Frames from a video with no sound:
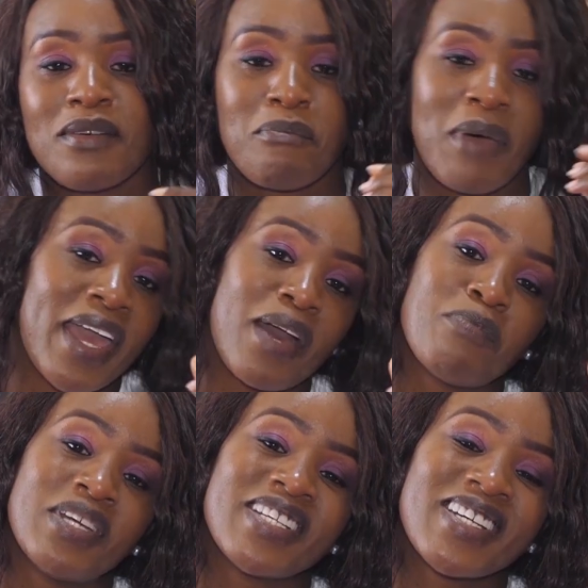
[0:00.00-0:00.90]
buy a
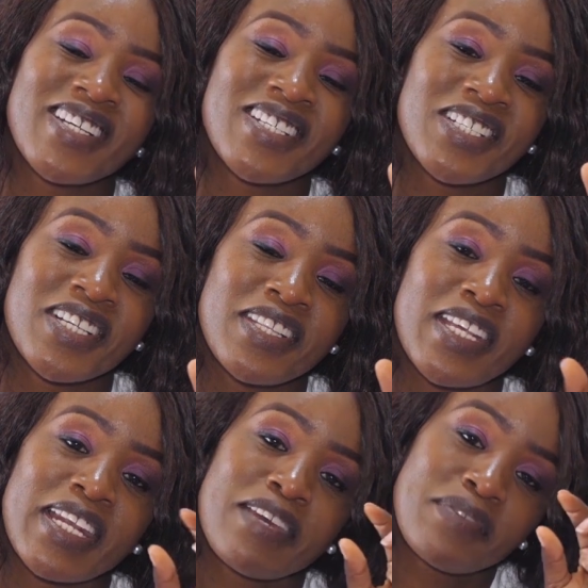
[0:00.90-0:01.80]
petty cash.
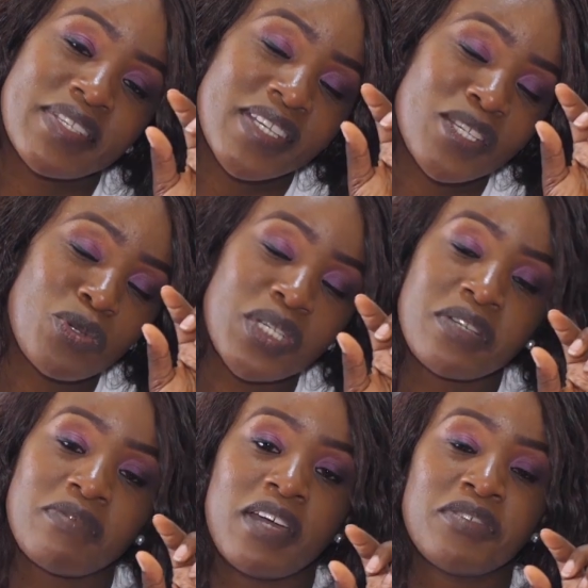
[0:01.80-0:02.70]
The leaf is just
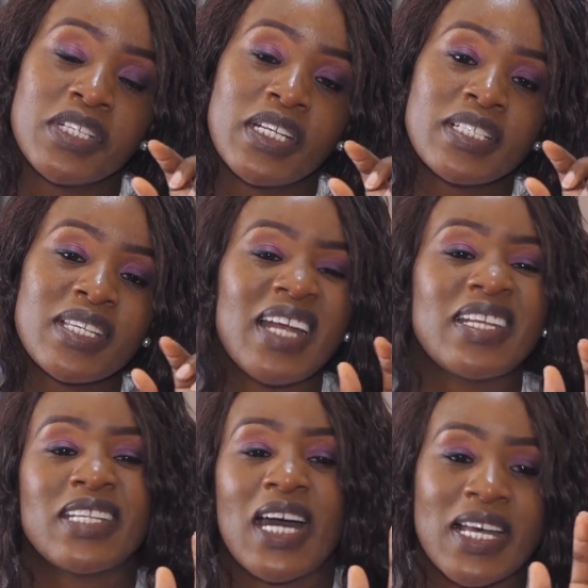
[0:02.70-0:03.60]
25 shillings and
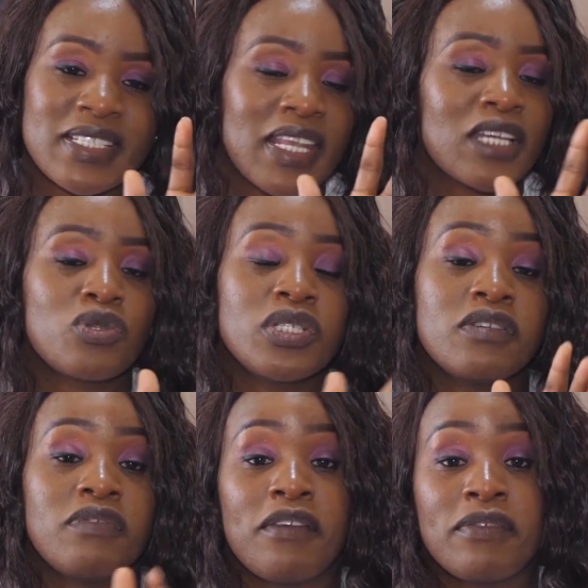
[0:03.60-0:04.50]
it has like
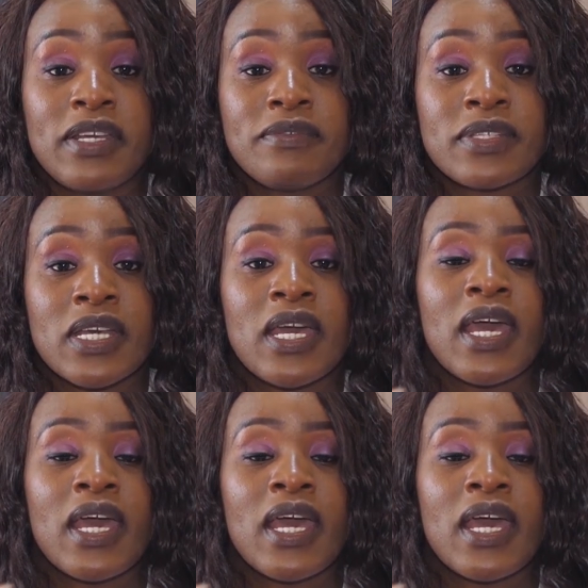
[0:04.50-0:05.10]
25 leaves.